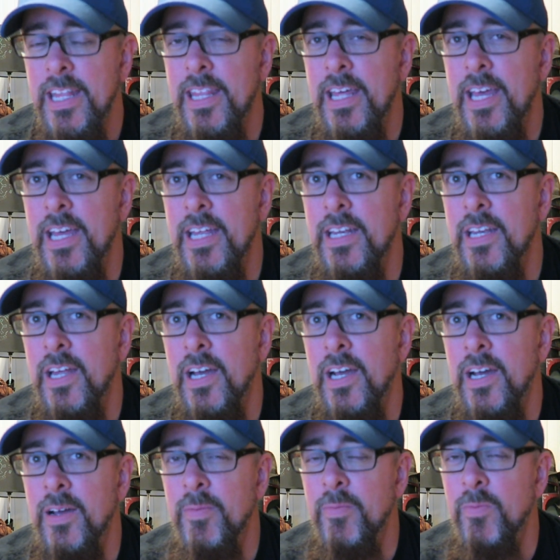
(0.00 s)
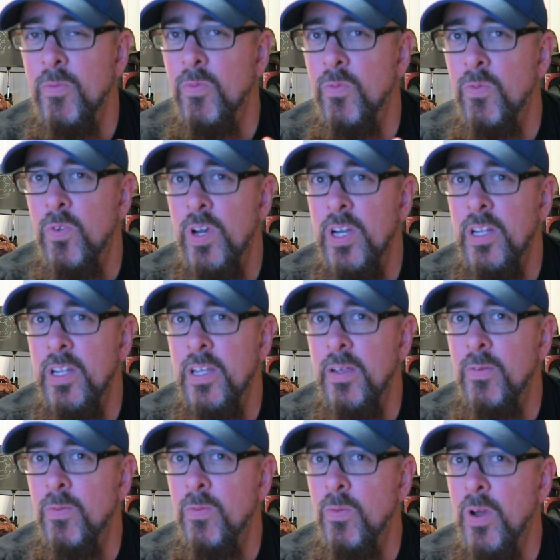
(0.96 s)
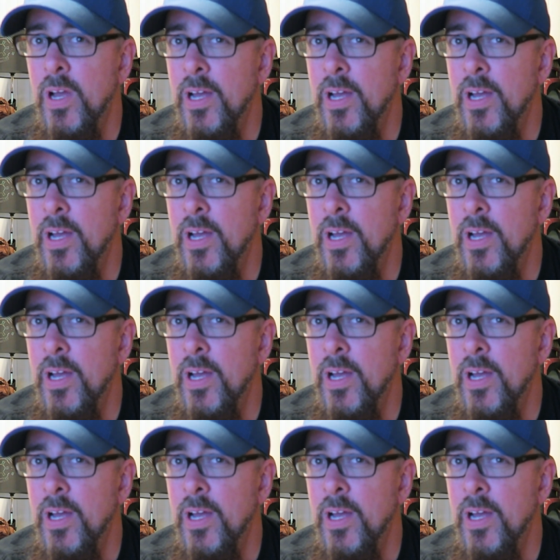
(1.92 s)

that really